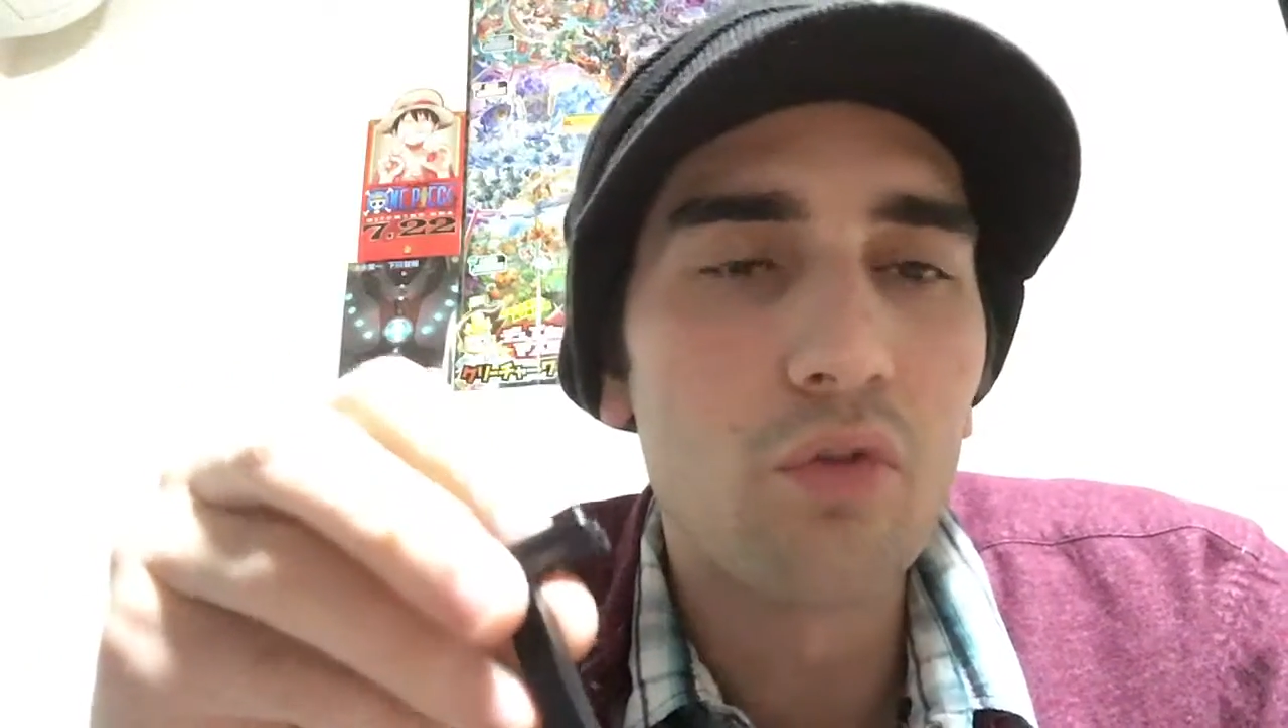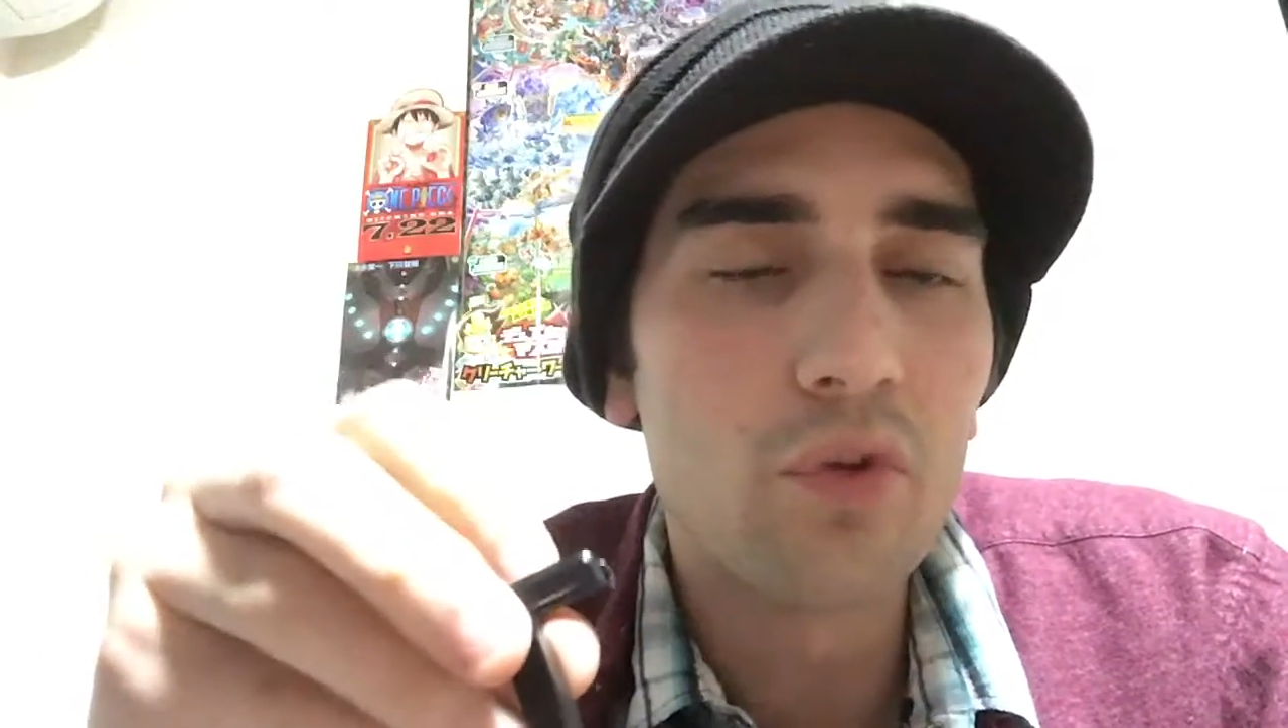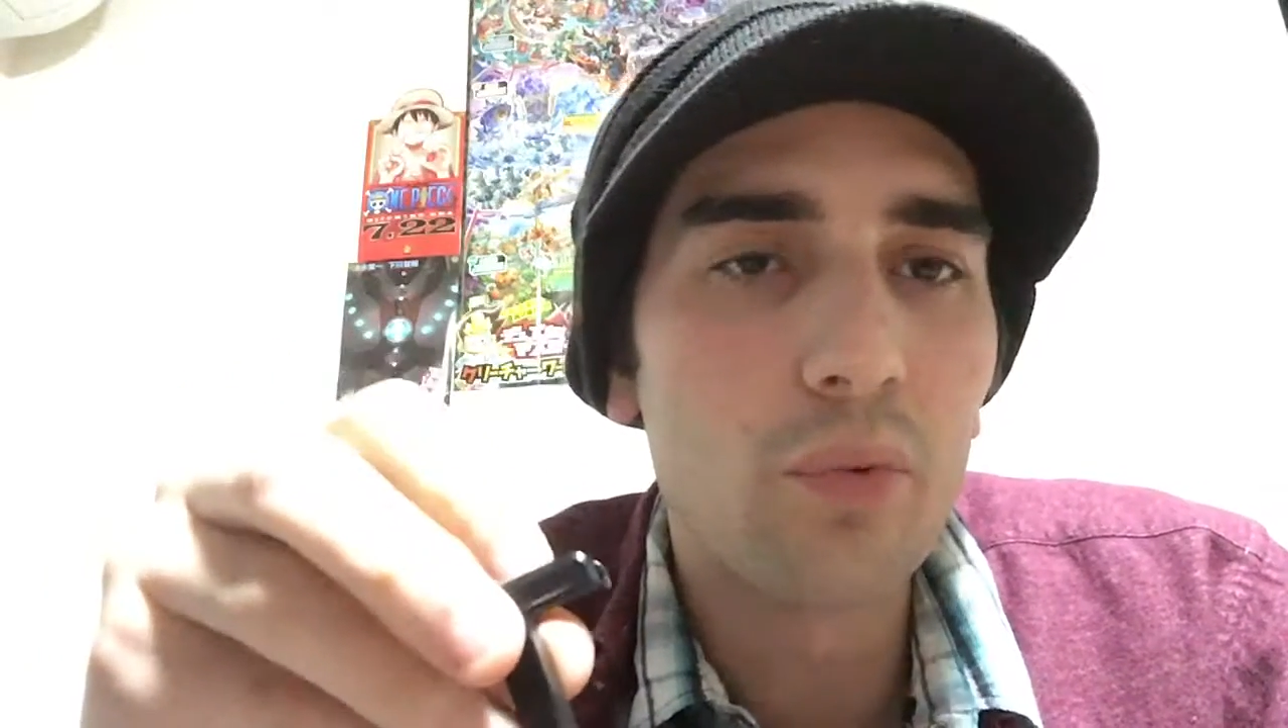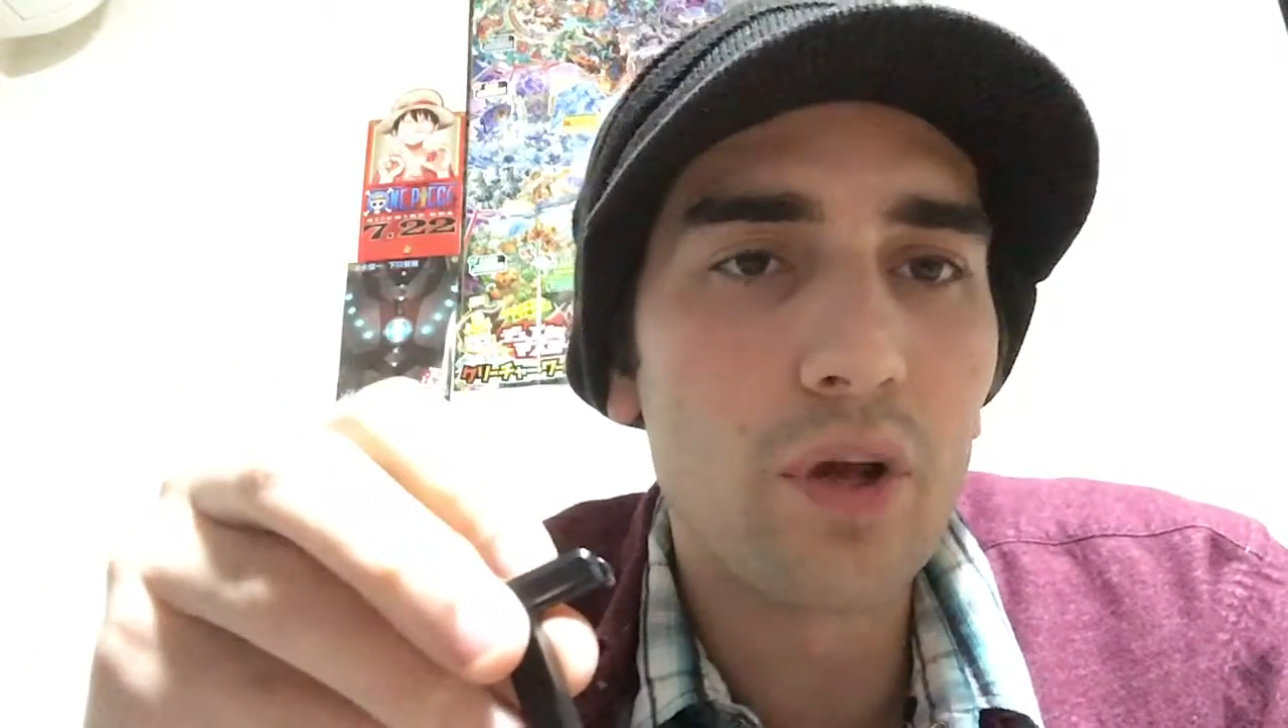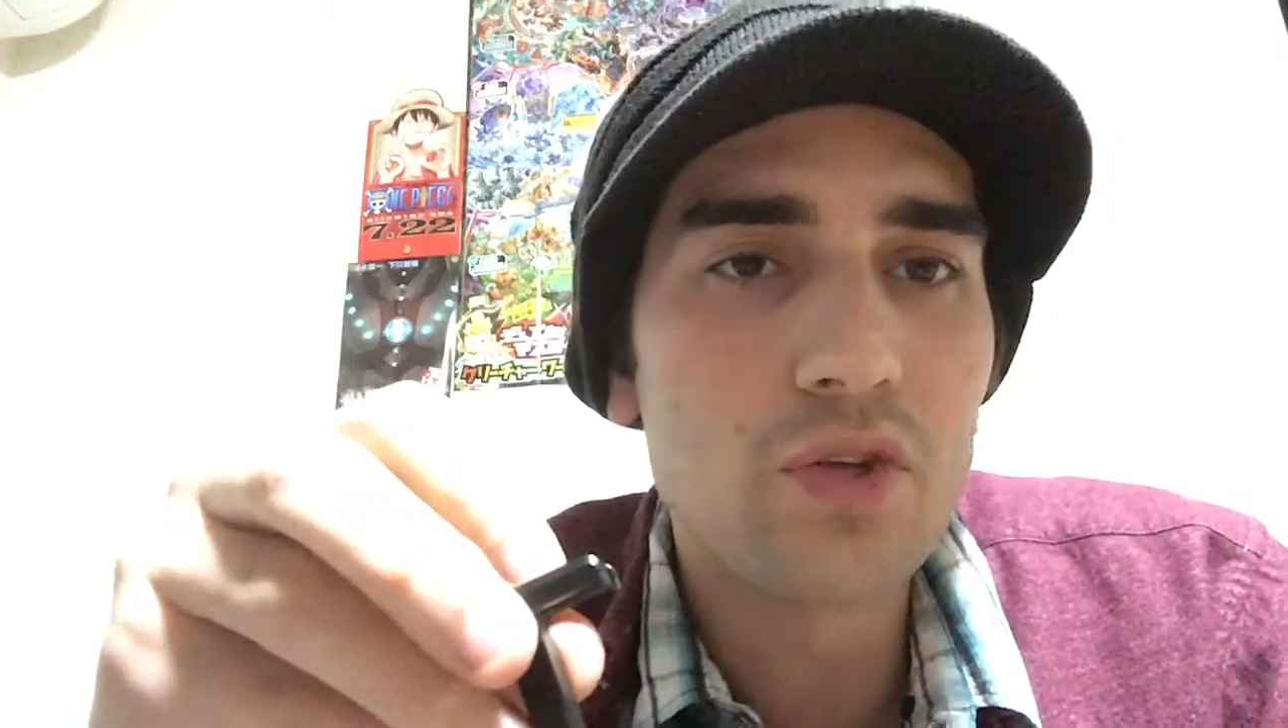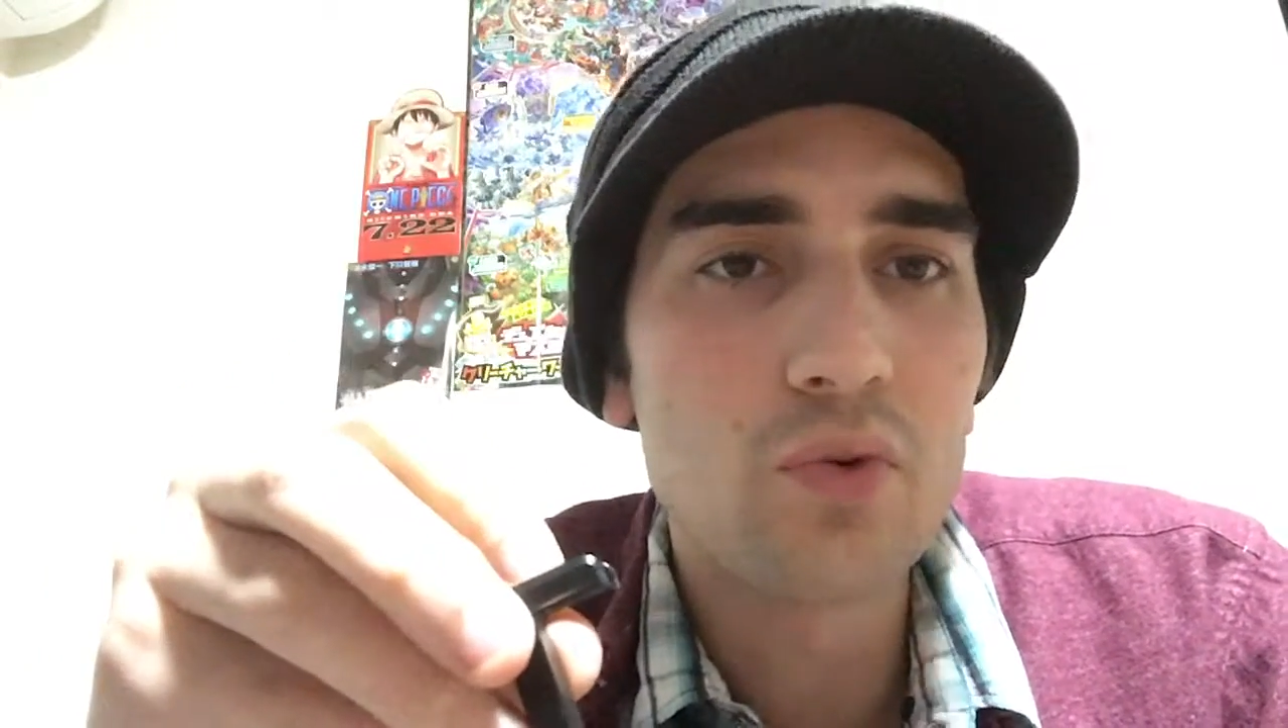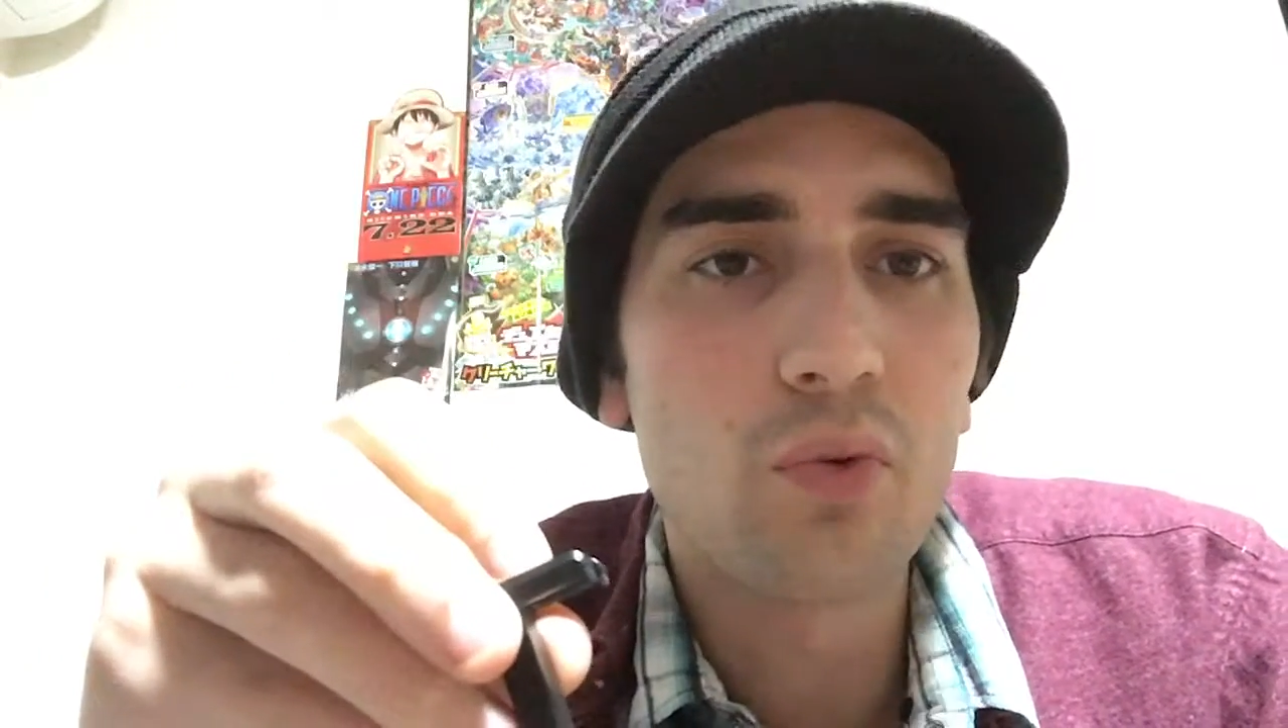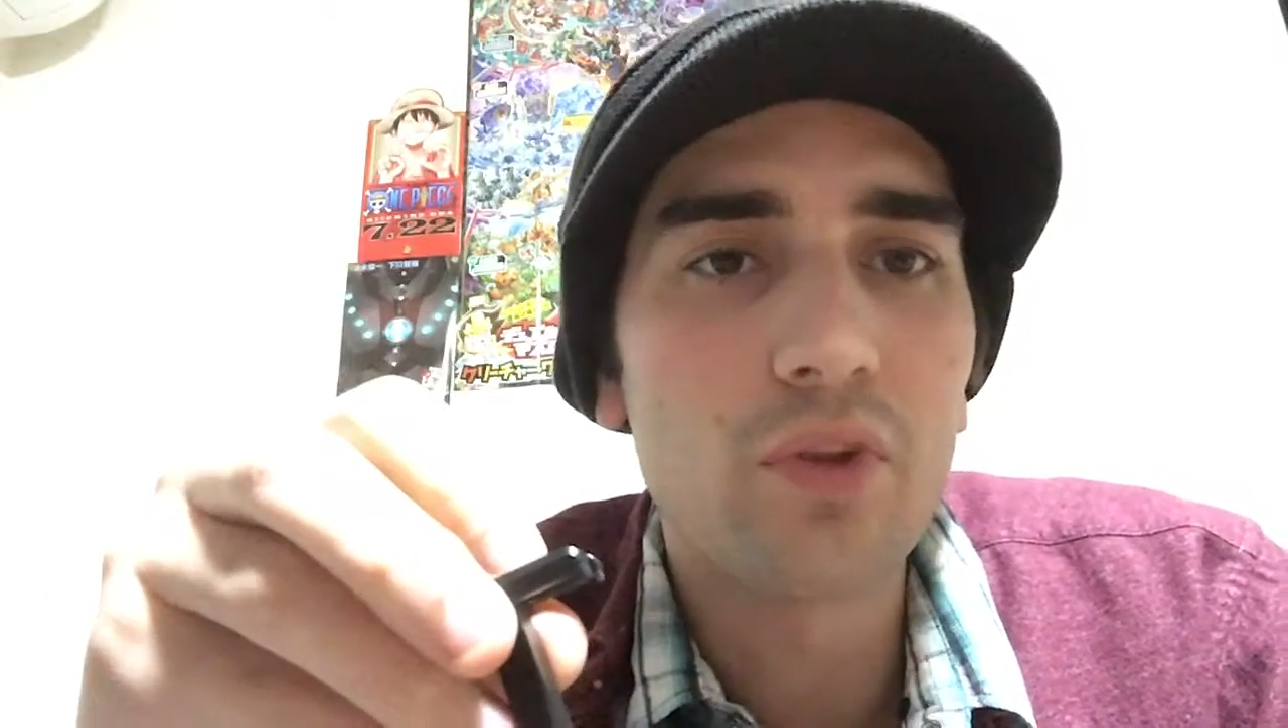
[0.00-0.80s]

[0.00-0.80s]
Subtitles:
over the place with